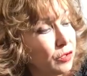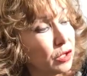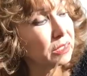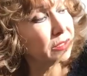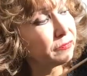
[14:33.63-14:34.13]

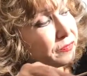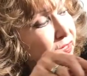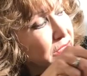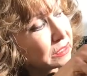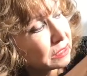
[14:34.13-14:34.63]
are the
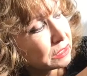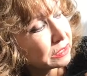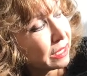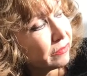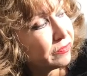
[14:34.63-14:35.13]

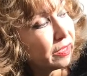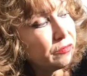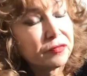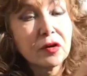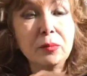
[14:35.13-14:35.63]
furthest away
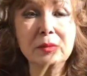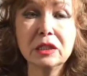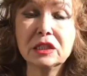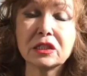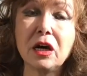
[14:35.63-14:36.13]
from the
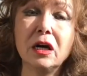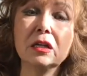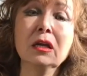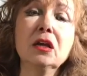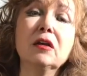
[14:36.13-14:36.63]
sun.
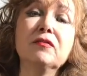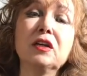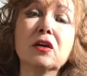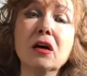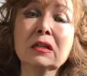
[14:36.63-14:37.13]
We
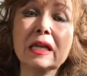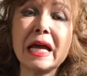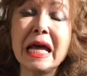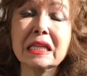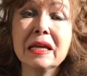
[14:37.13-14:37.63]
call
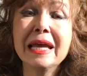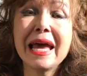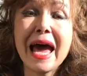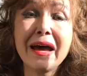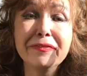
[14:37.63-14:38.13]
that
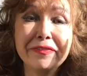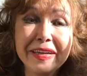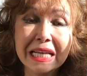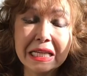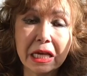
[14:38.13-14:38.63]

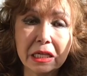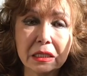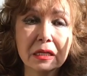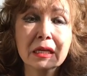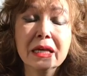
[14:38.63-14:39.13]

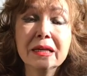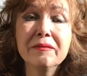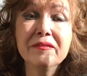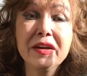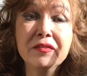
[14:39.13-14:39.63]
aphelion.
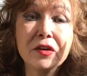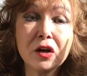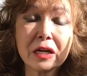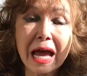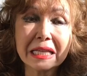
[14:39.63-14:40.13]
When we
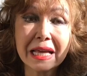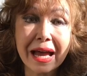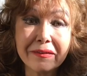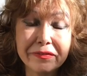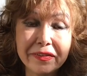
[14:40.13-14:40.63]
are at
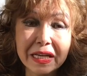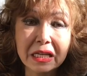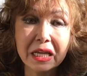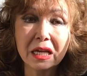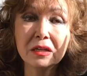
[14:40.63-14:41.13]

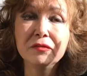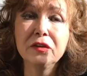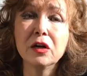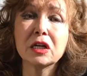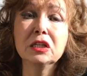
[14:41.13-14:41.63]
aphelion,
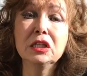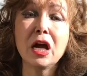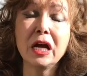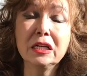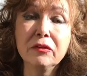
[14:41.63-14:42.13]
we are
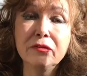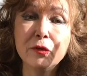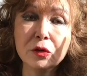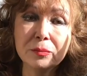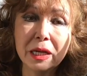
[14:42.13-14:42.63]

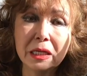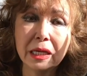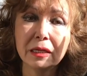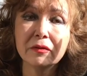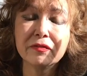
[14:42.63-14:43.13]

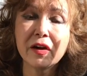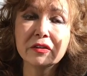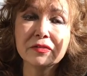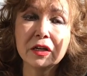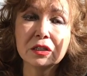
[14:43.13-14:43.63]

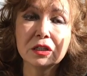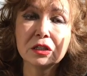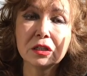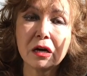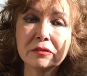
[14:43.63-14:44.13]

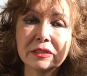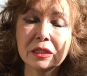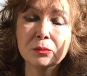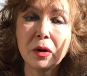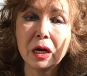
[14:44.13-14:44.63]

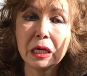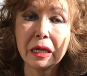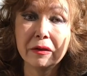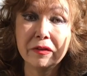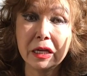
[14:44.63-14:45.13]
94,500,000 miles
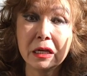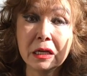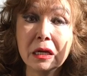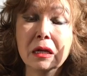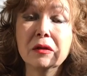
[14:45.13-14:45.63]
away
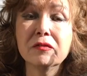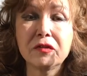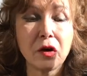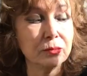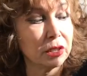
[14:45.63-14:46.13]

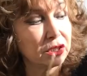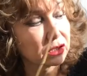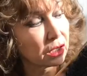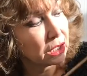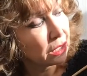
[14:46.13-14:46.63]
from the
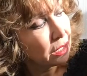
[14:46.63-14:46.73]
sun.